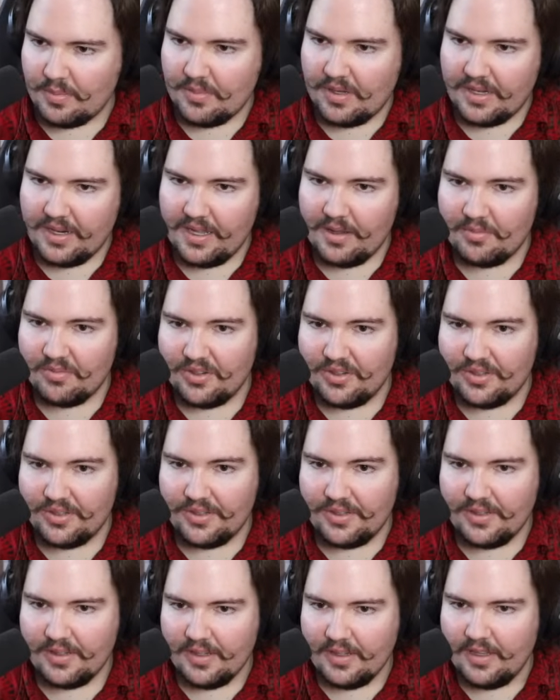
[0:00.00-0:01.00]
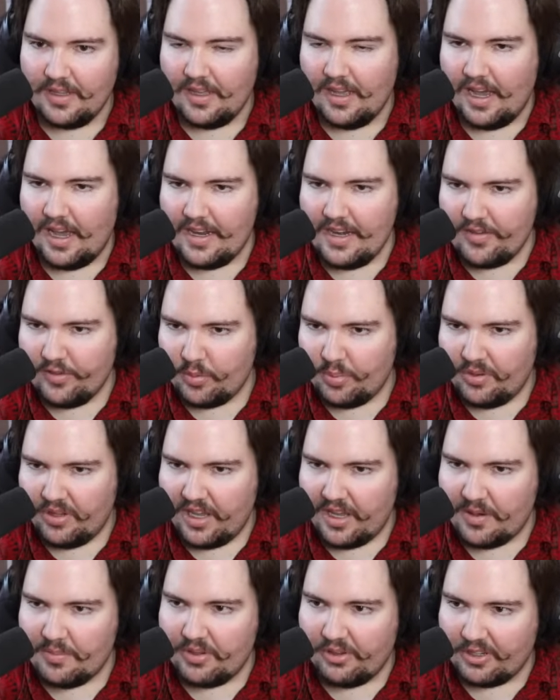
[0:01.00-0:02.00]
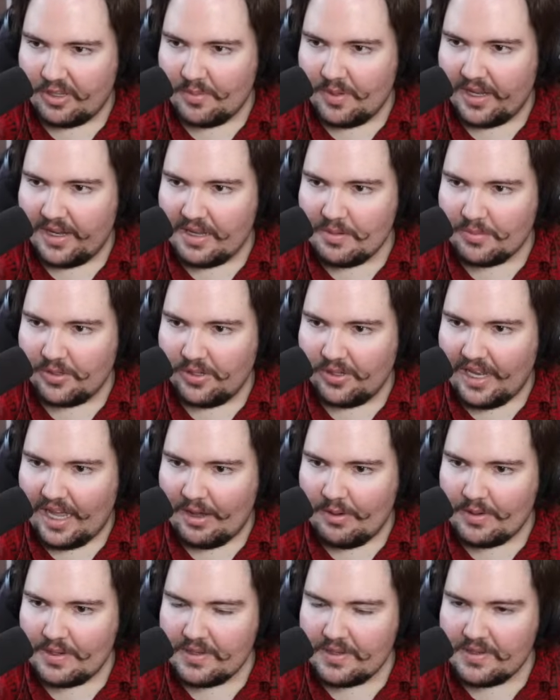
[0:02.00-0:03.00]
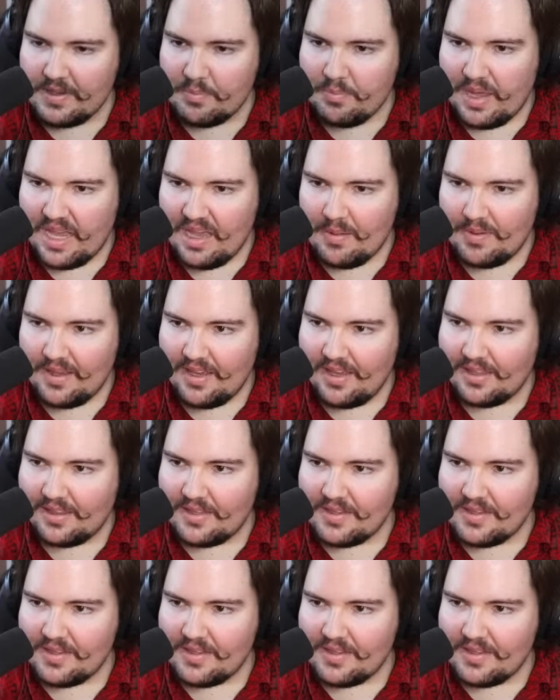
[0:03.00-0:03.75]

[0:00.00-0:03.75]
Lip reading: Emerald. I never played Pokemon Emerald. I was a baby at this